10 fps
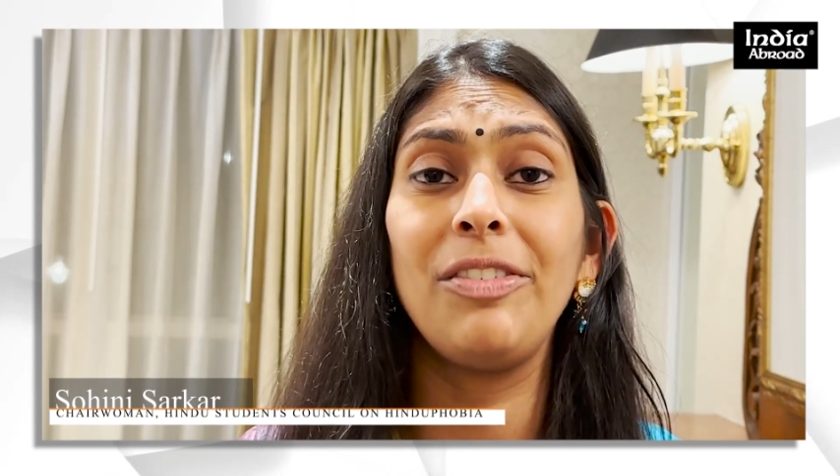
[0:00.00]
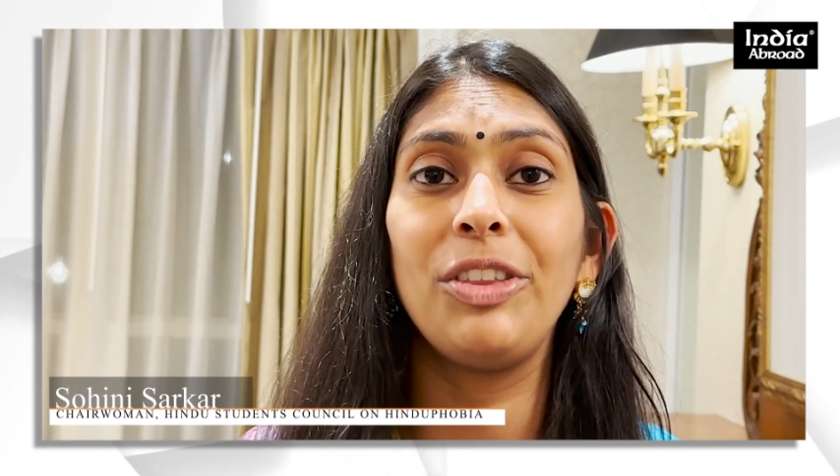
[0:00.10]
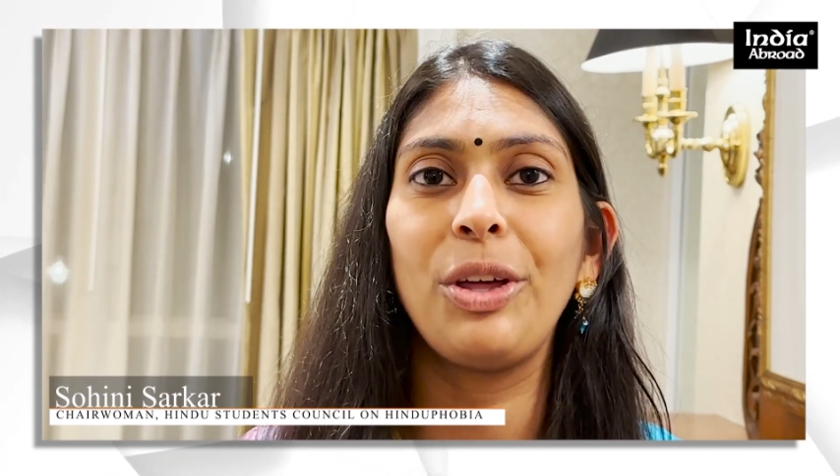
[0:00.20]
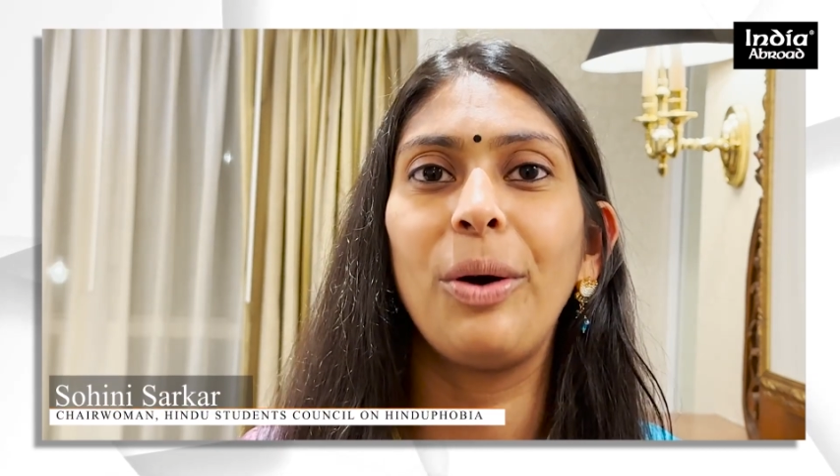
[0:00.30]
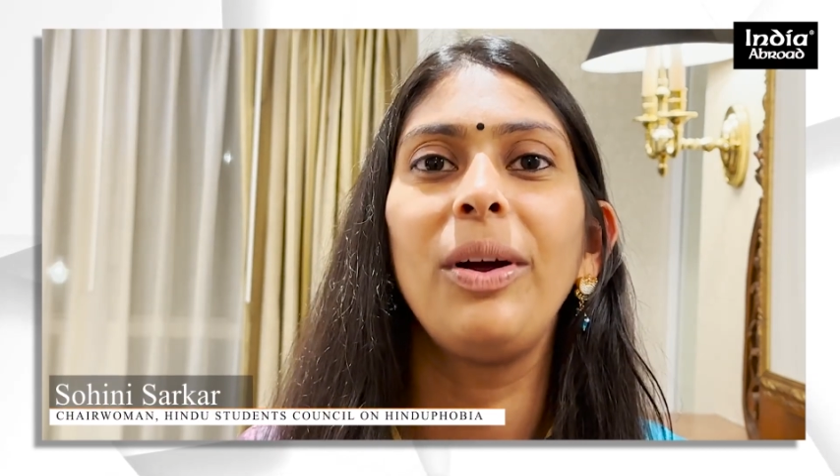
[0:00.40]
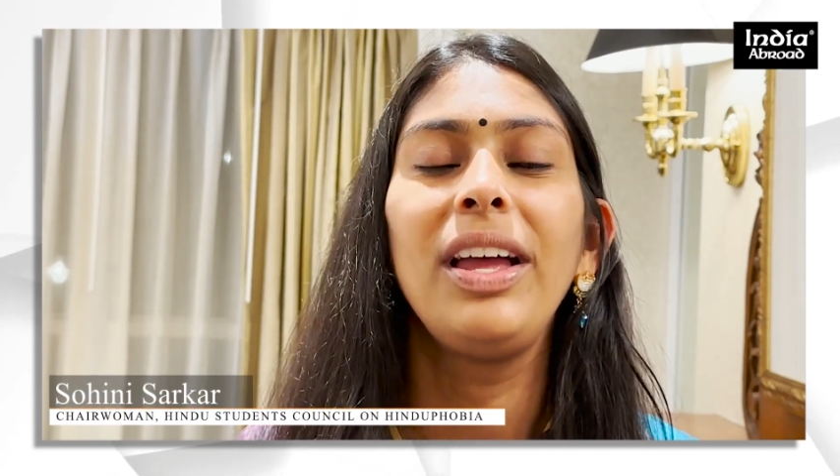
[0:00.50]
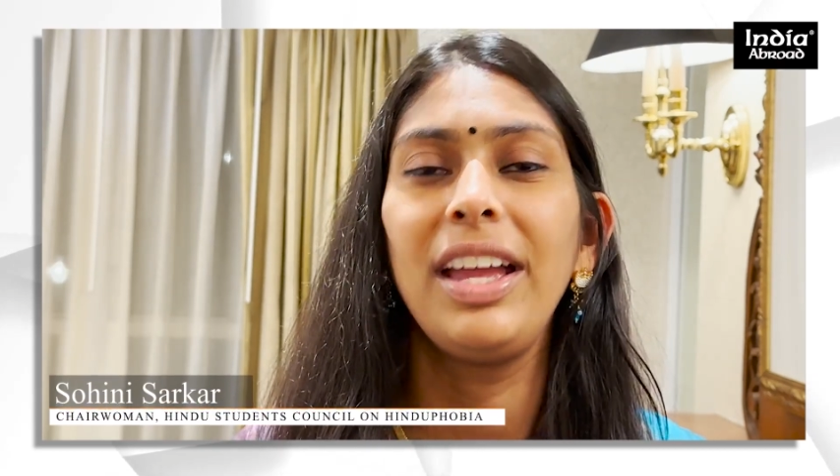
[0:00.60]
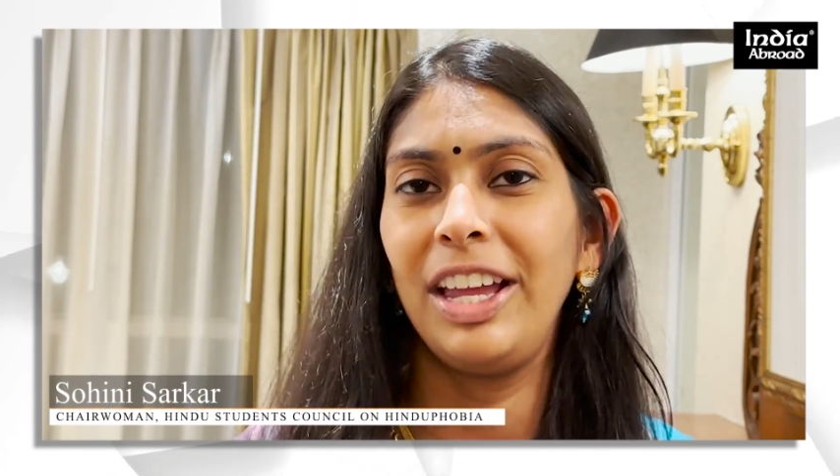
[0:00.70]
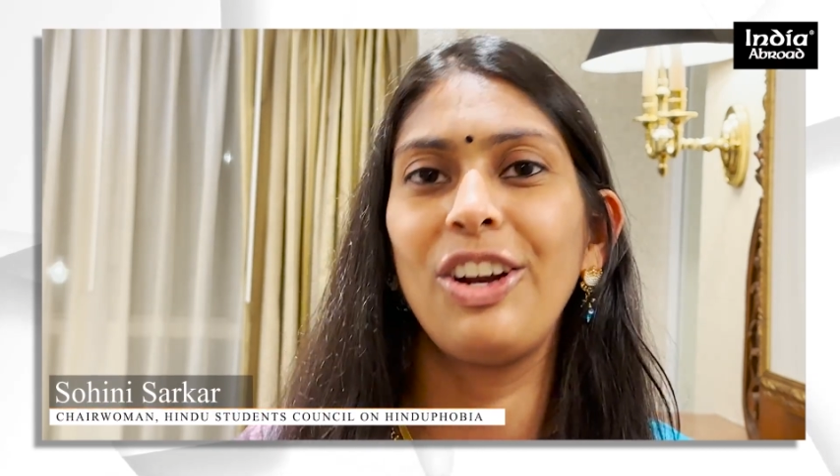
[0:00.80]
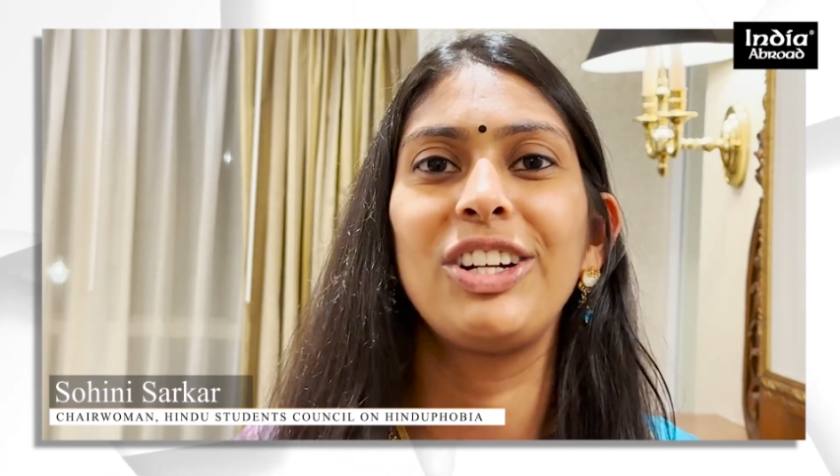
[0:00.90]
even though
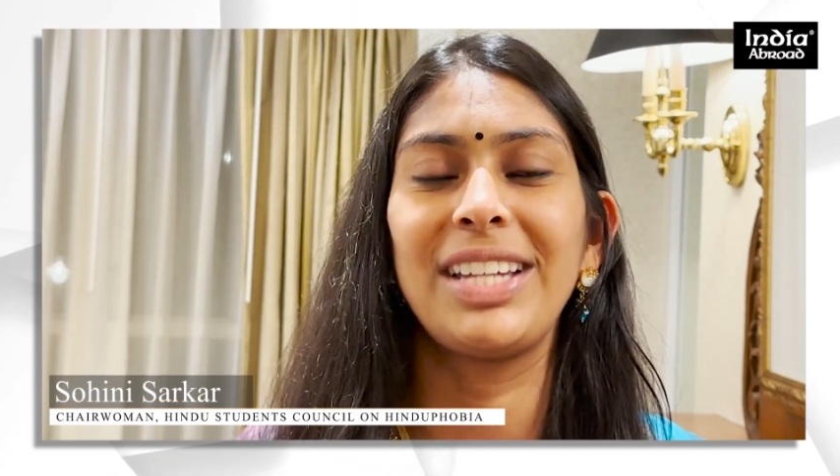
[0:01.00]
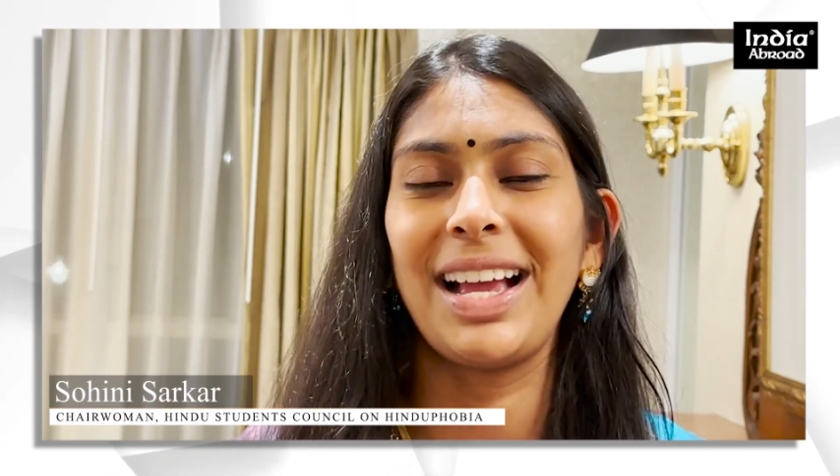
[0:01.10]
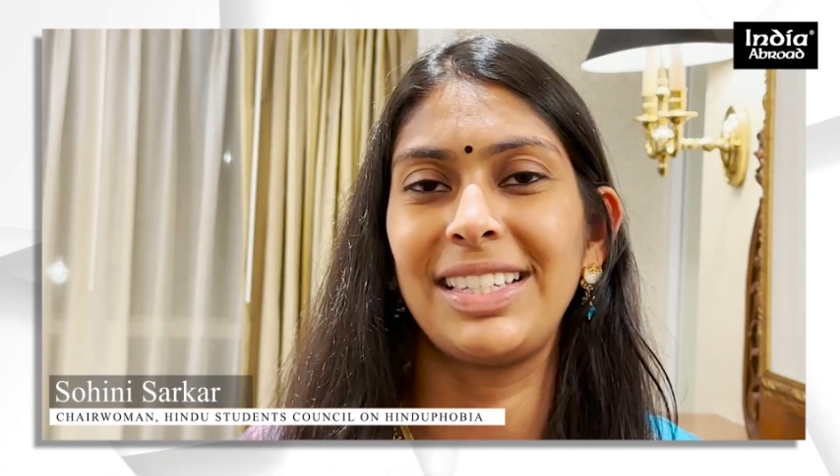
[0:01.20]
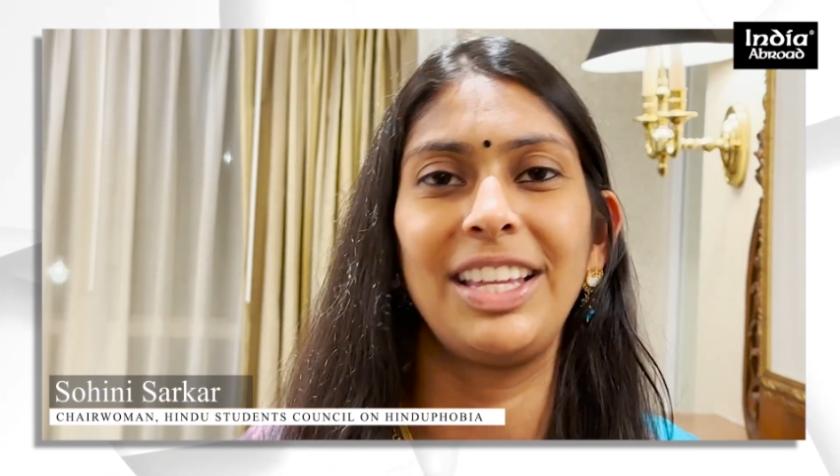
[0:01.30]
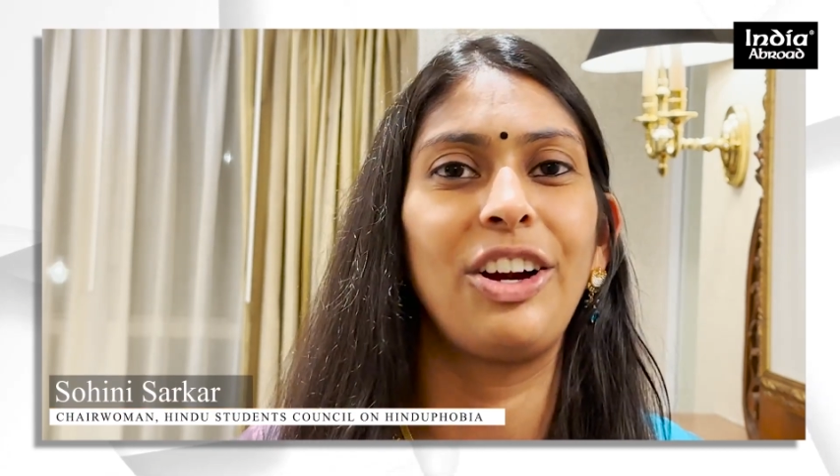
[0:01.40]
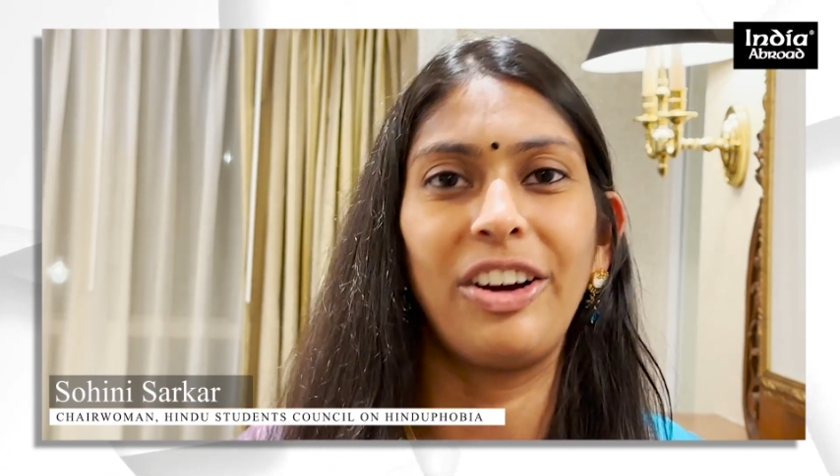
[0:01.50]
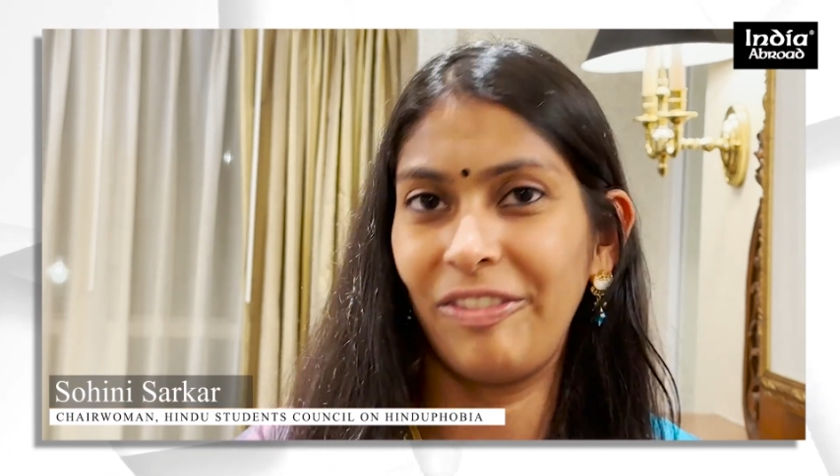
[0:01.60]
in our text there